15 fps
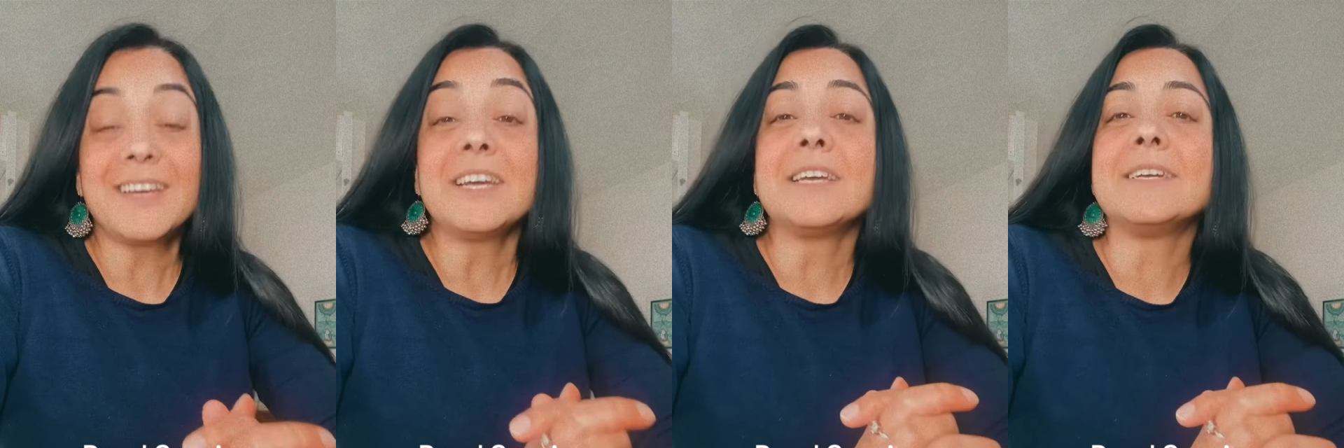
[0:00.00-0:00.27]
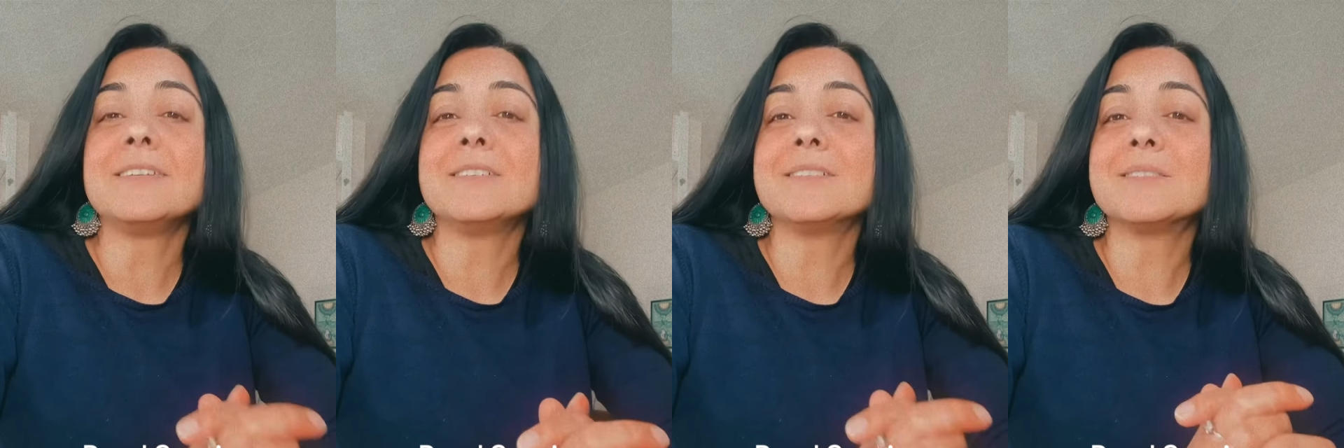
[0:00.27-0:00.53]

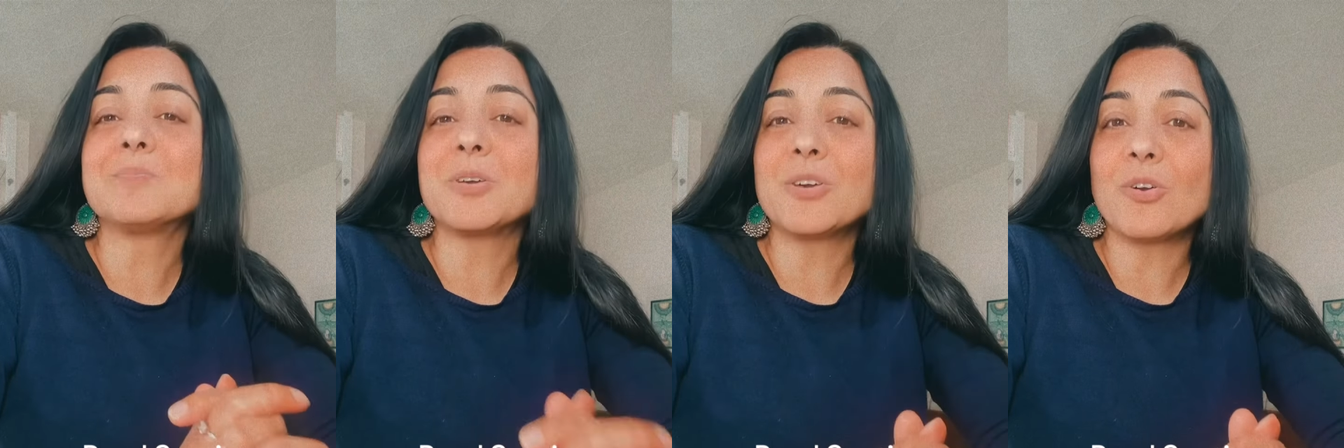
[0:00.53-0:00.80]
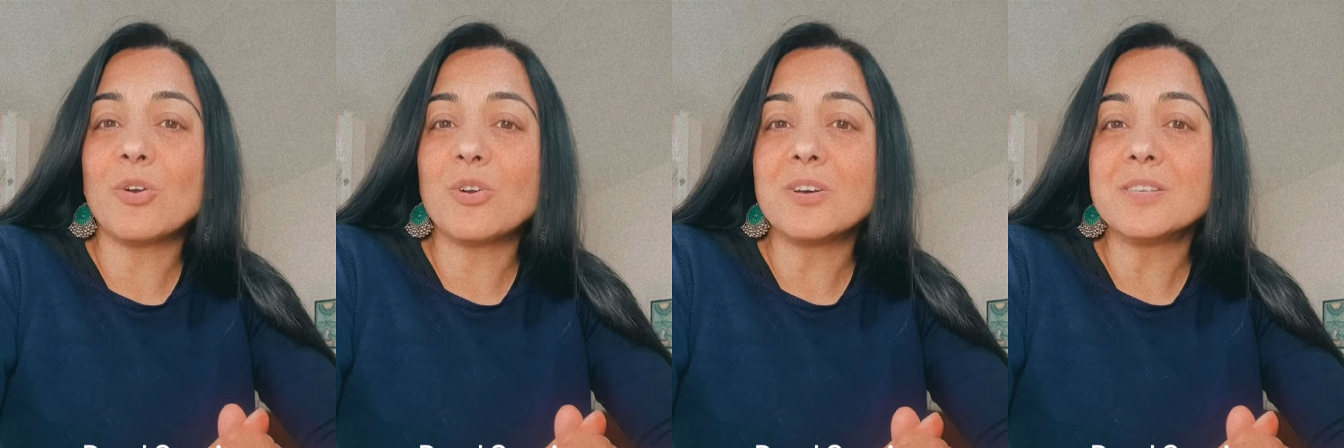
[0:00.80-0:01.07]
it is
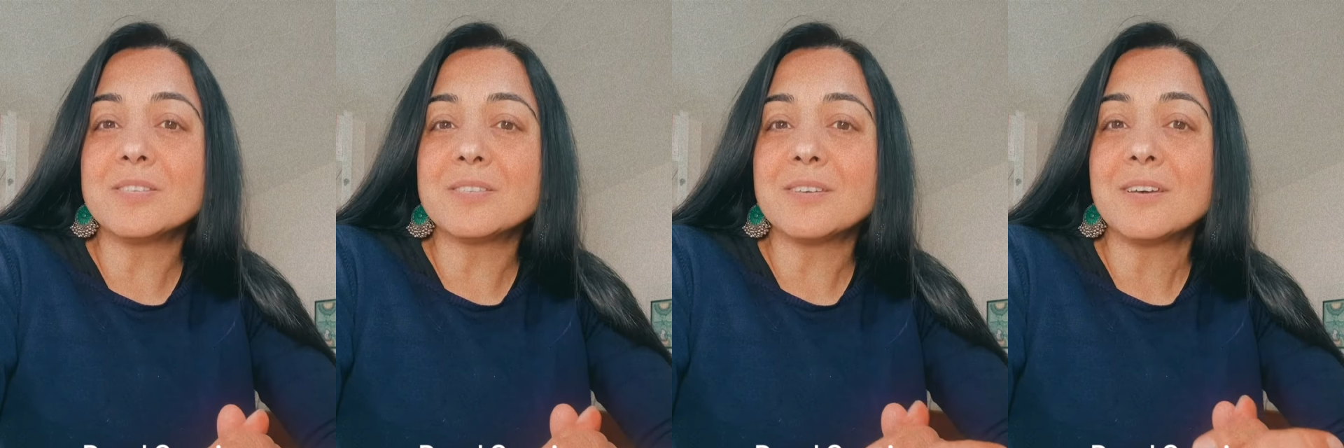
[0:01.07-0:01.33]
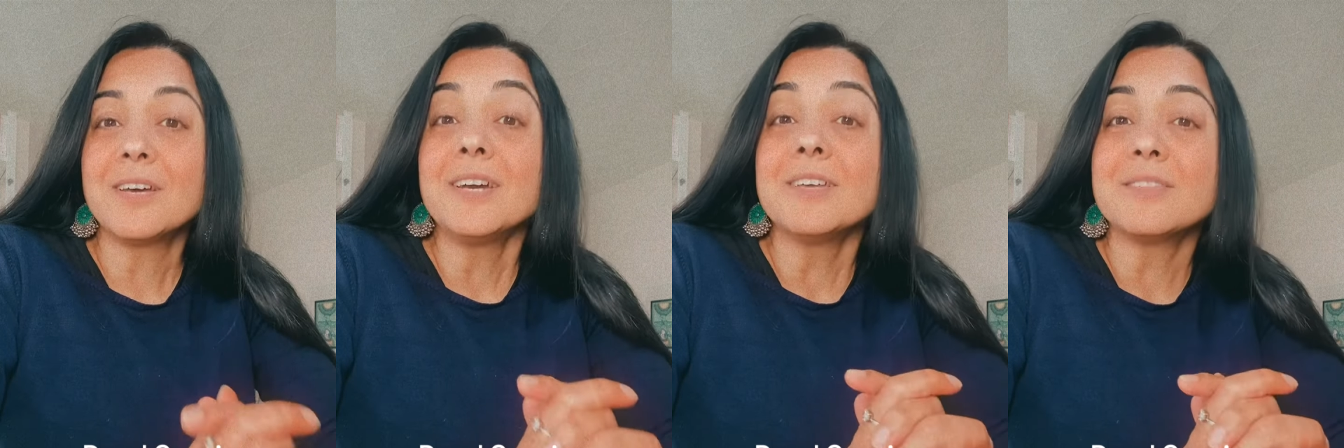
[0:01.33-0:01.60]
because
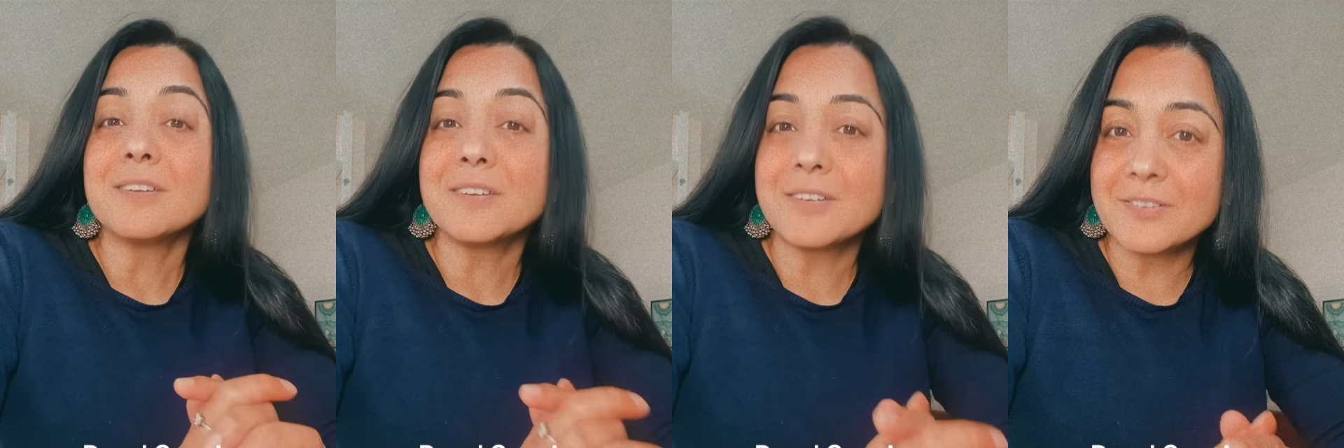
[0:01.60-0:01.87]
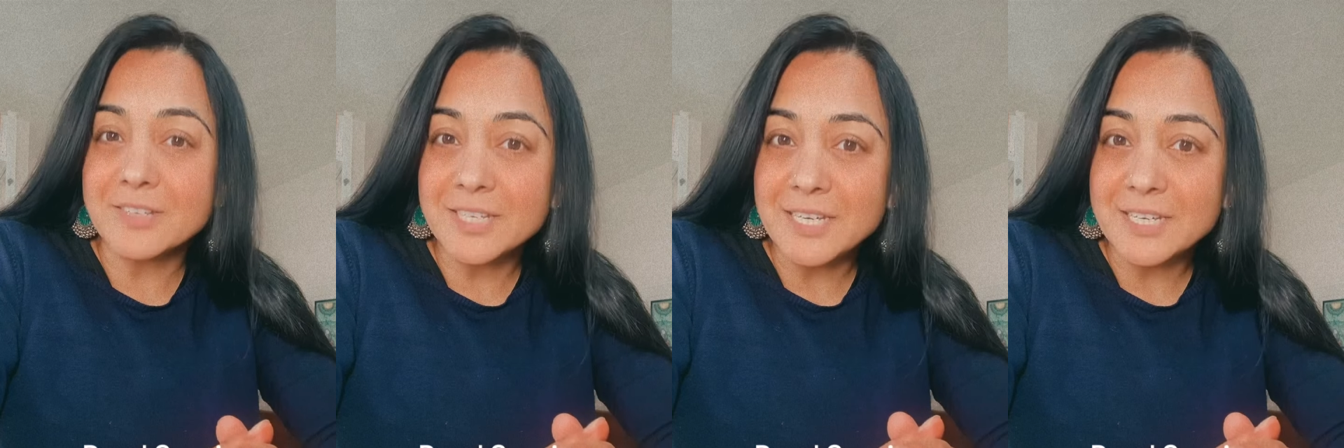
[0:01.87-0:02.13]
the
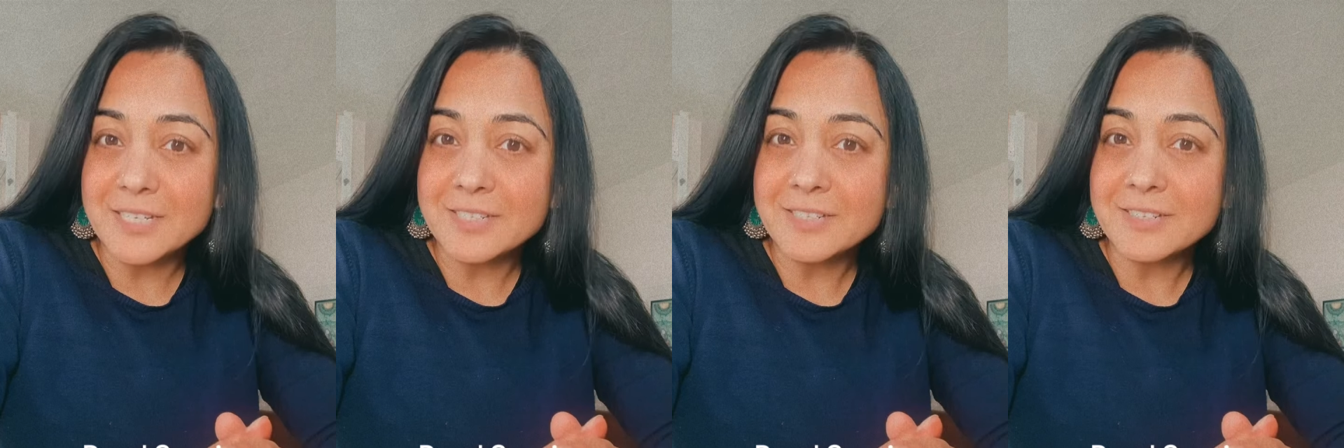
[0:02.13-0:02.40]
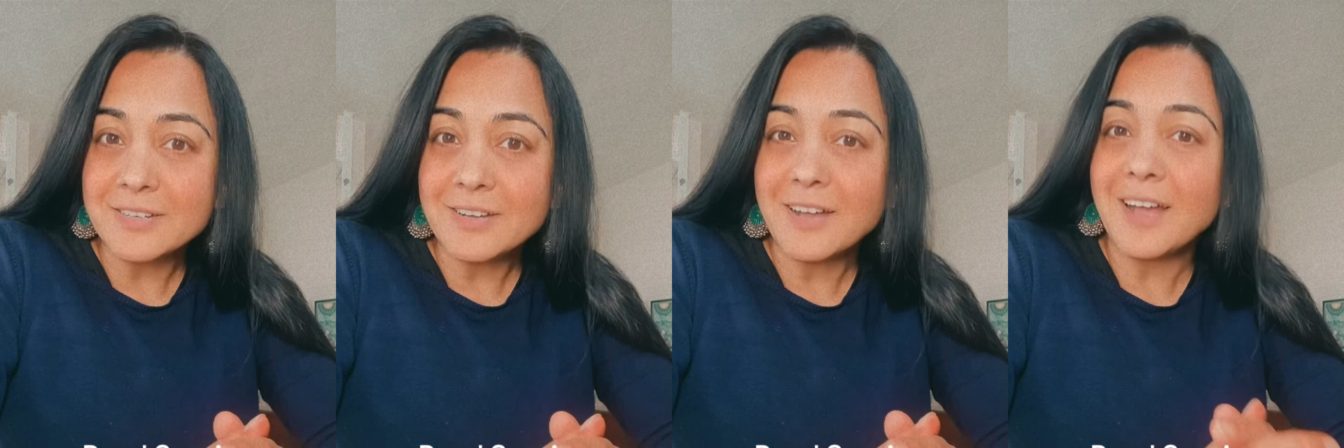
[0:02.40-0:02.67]
Creator